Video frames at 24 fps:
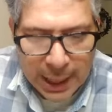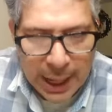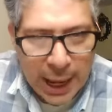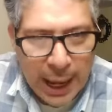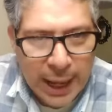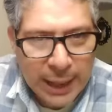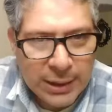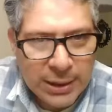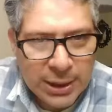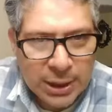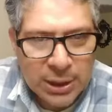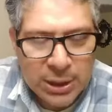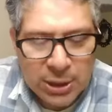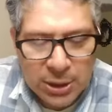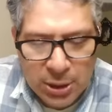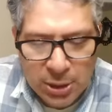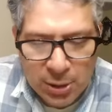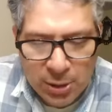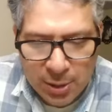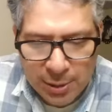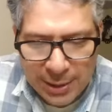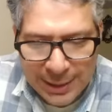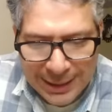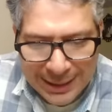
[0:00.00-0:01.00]
and to
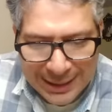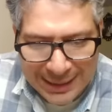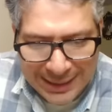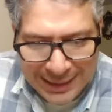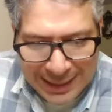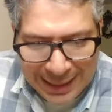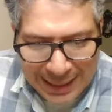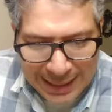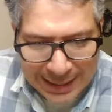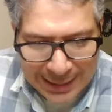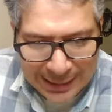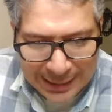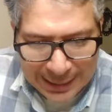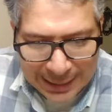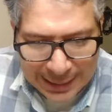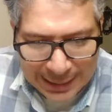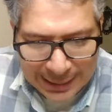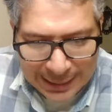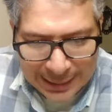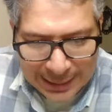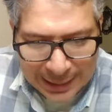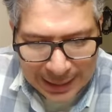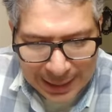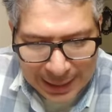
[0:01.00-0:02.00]
cure
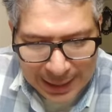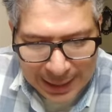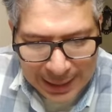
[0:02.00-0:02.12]
diseases.